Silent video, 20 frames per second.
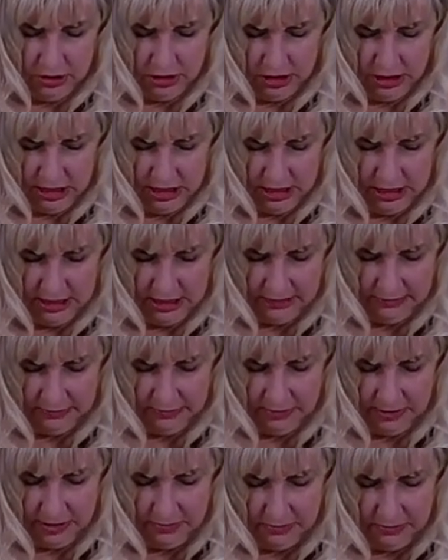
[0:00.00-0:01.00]
I think that's
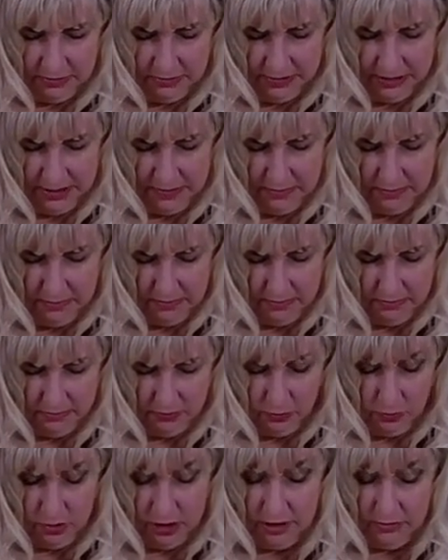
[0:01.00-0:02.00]
probably
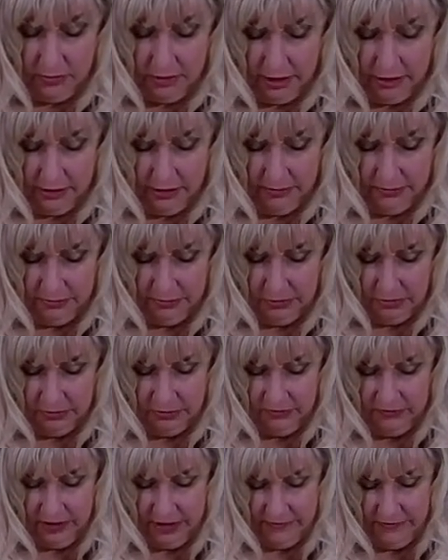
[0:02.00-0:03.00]
one of my group's
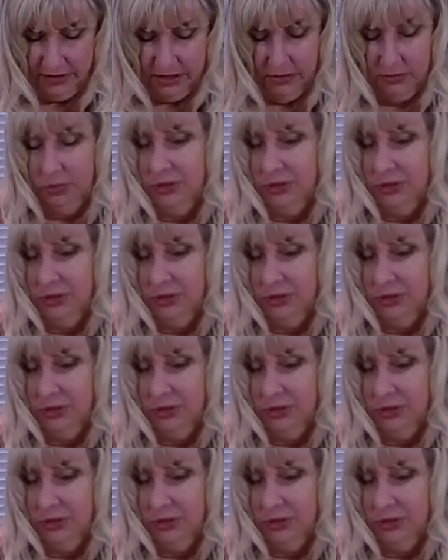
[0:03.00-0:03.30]
most favorite.